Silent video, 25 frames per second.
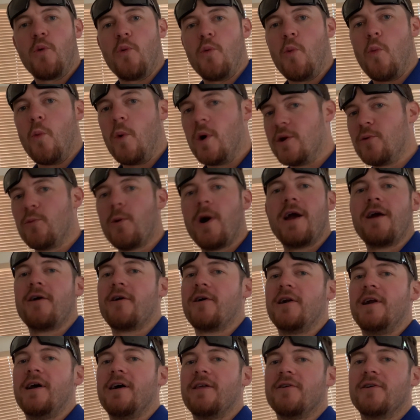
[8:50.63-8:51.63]
One way or
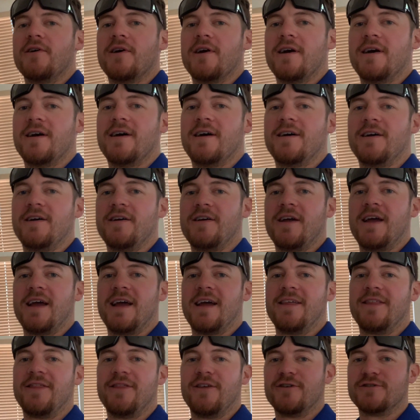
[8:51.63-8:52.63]
another,
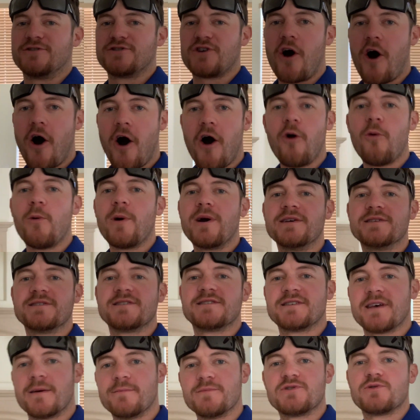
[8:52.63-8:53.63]
there's always
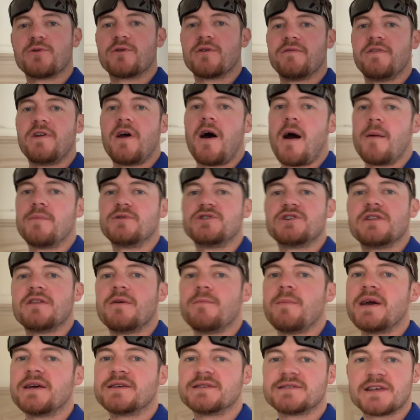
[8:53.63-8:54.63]
some sort of an option that
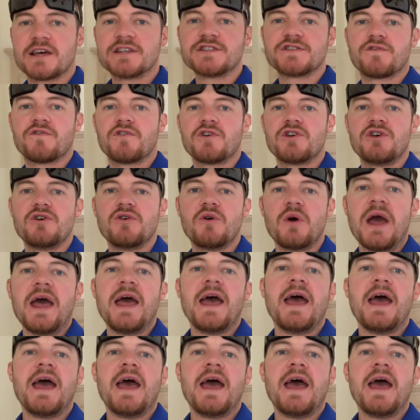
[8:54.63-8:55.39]
makes sense for you.